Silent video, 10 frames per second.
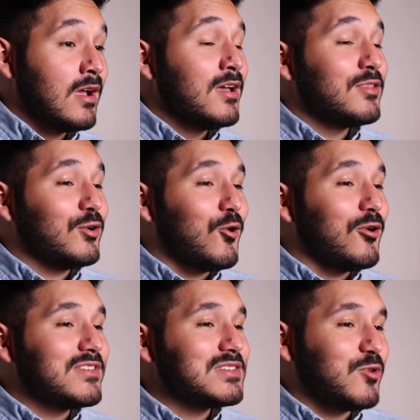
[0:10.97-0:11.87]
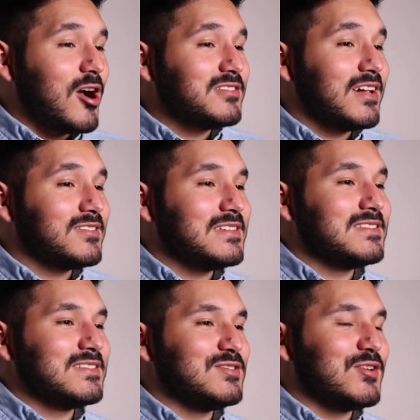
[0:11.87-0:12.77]
The goal of this project is
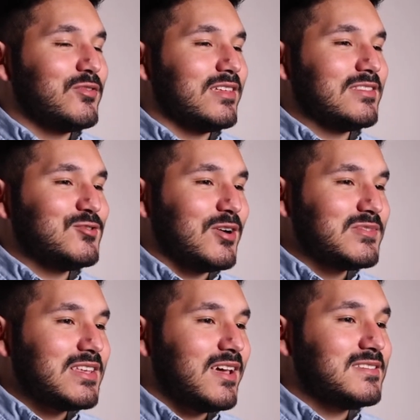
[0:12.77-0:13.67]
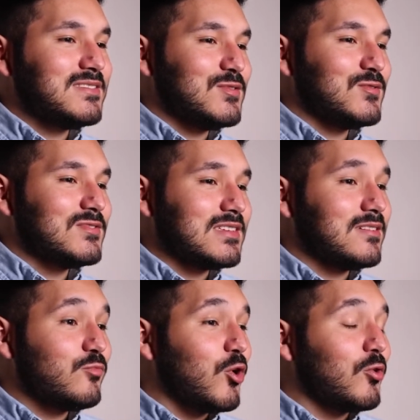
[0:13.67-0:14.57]
to show that the drum set is used
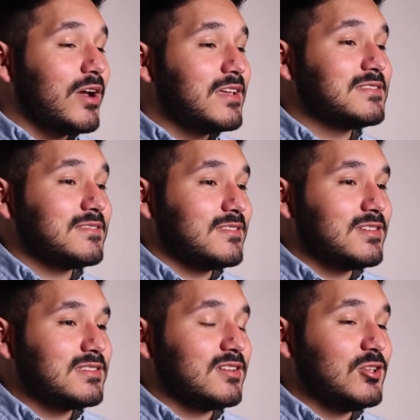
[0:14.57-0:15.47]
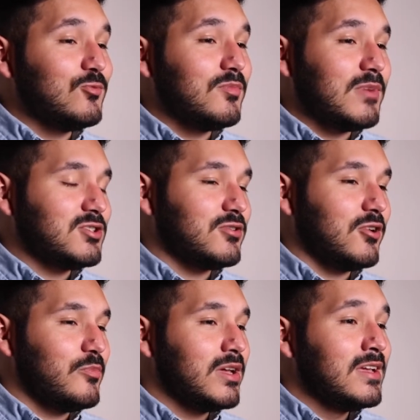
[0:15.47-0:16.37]
in more ways than just a human
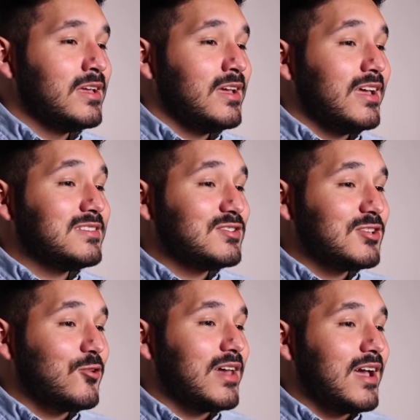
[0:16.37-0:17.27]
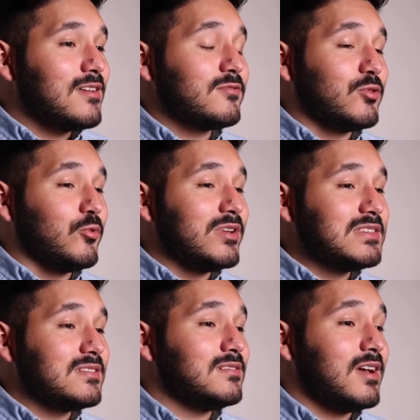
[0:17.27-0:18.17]
metronome, and to show that through
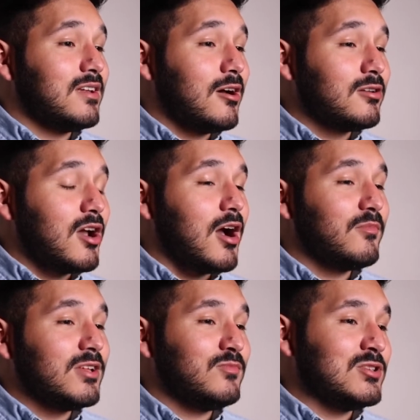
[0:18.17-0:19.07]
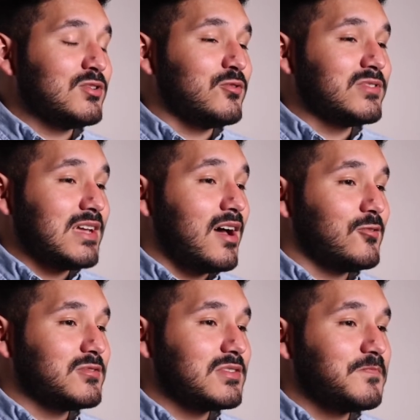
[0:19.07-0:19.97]
recent yet uncommon musical styles.